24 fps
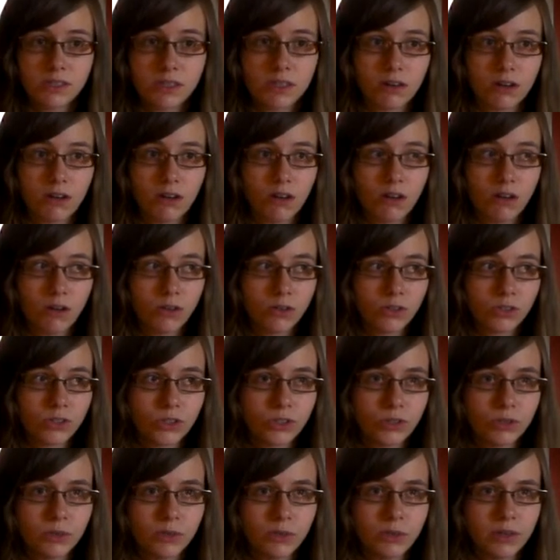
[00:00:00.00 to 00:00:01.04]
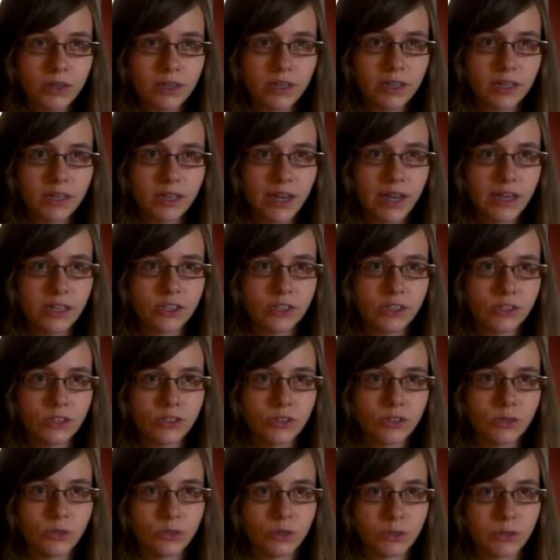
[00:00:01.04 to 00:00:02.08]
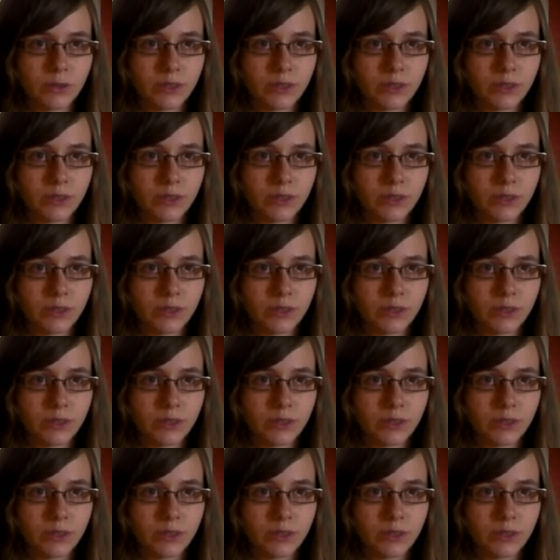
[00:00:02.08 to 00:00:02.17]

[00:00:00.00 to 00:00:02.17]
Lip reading: it also engages your